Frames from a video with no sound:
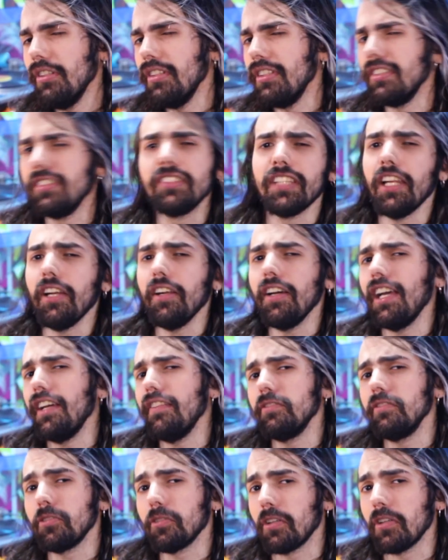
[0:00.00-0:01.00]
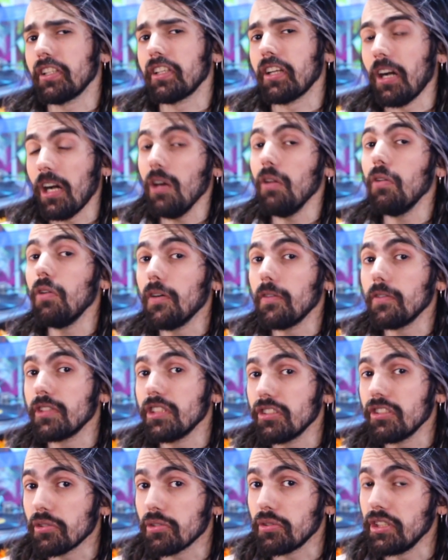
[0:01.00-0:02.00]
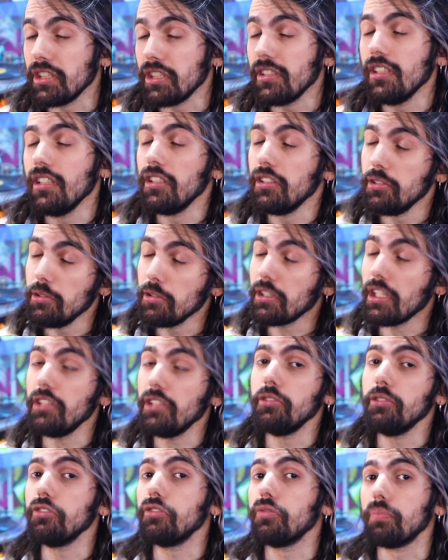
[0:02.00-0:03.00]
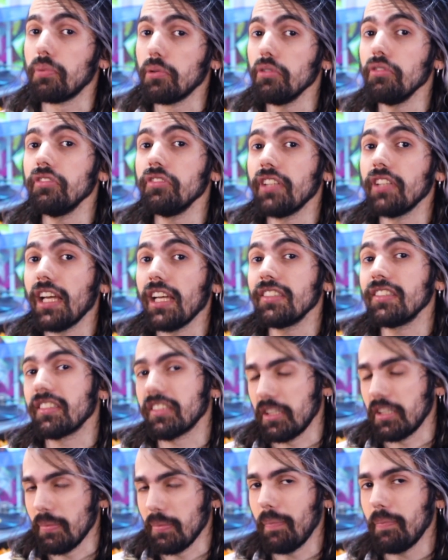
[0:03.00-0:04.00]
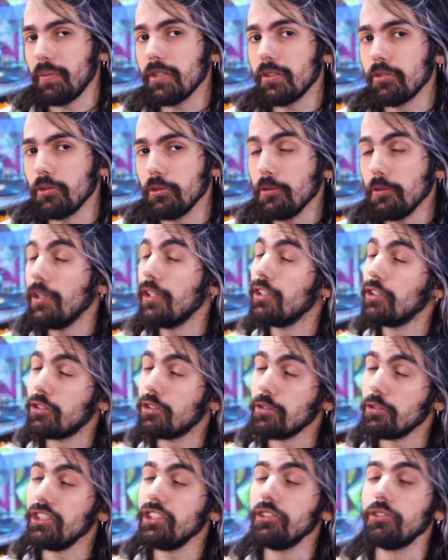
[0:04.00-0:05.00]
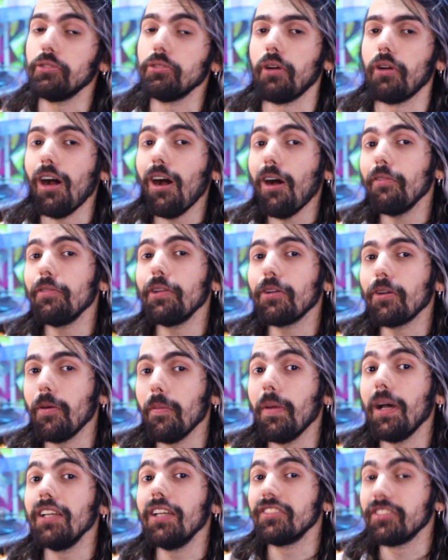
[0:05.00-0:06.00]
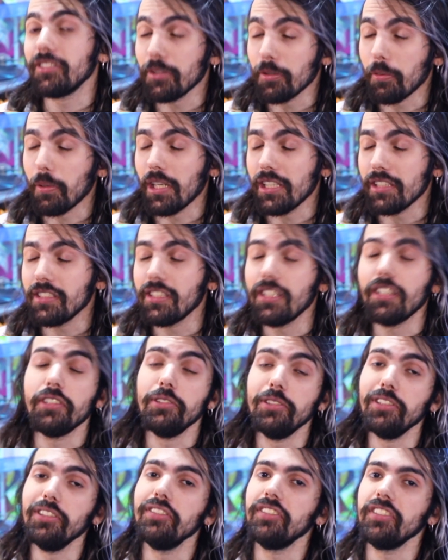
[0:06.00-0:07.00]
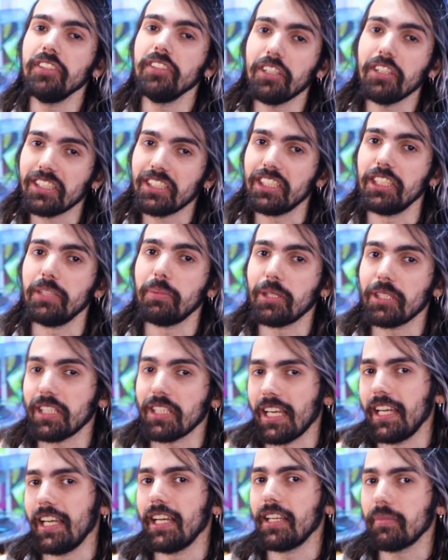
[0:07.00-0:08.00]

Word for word: instead of having to click all over the screen, you can use BlueStacks Key Mapping tool to issue all the commands you want using your keyboard and